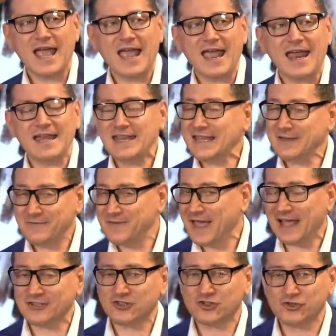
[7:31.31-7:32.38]
And if
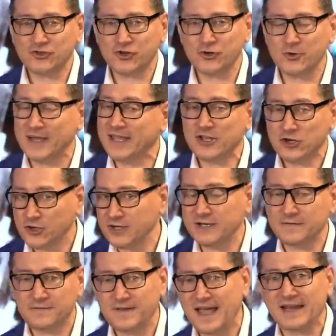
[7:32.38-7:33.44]
that's true, it could
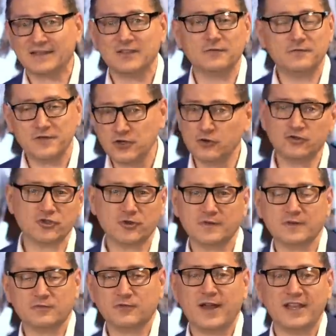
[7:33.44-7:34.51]
affect the future
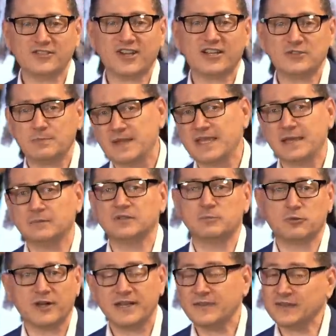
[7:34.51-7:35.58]
of the franchise being able to
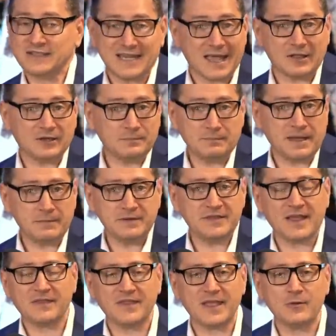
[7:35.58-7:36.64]
bring in the talent maybe
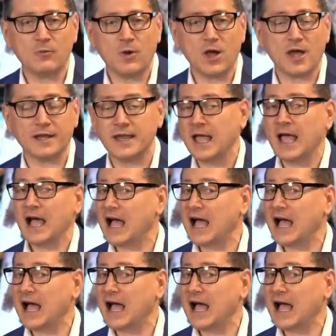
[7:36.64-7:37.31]
that they want.